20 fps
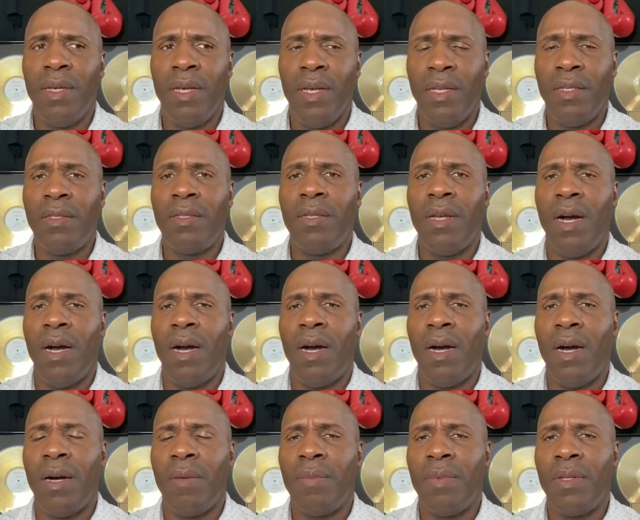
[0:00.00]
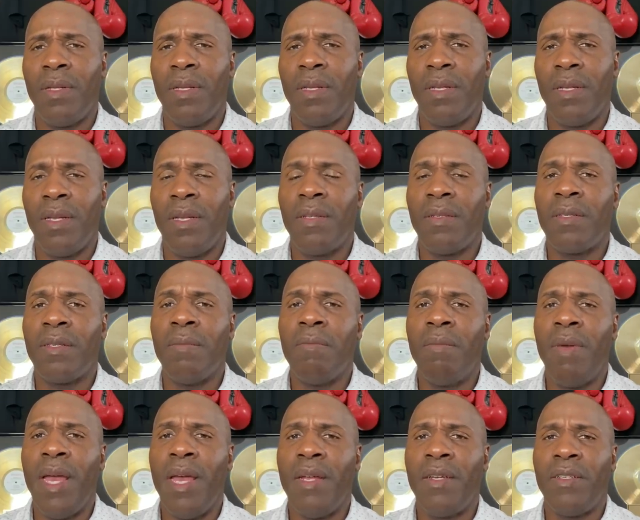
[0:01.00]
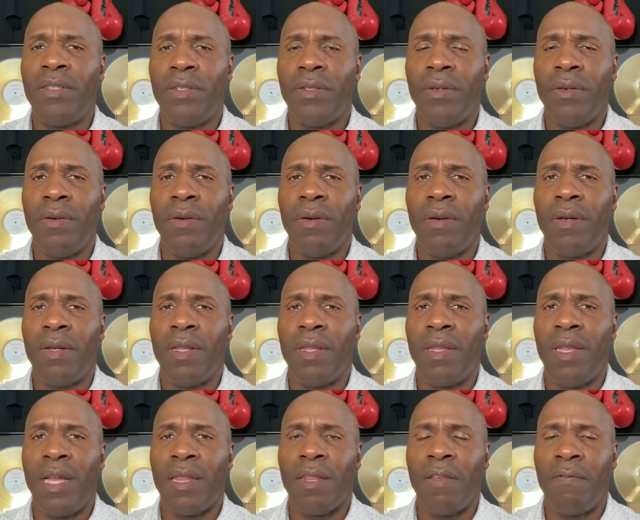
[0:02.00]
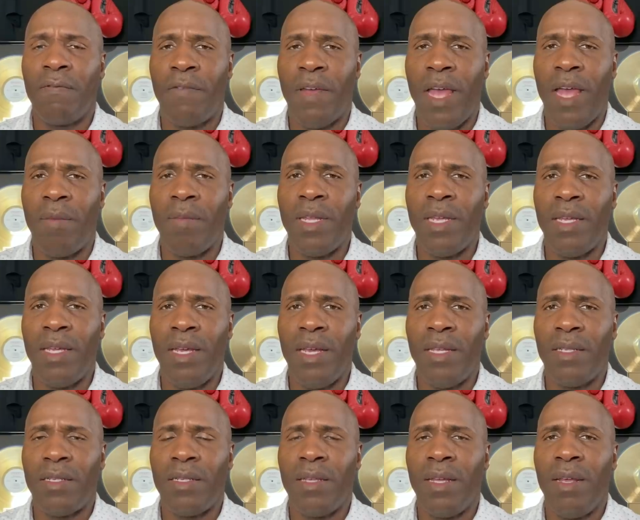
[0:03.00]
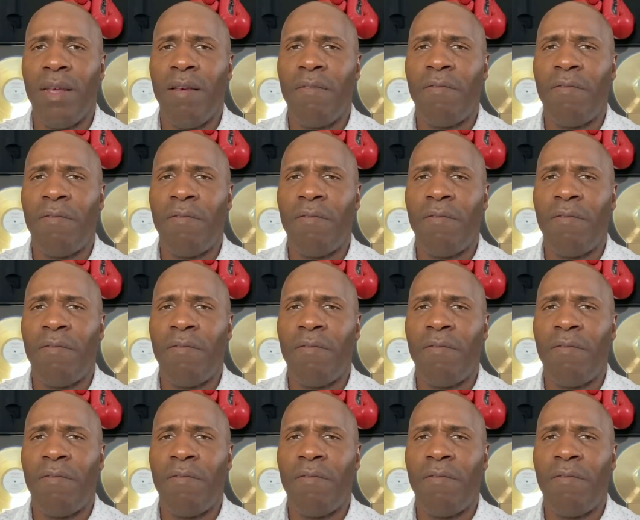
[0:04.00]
His job is to make sure that the family gets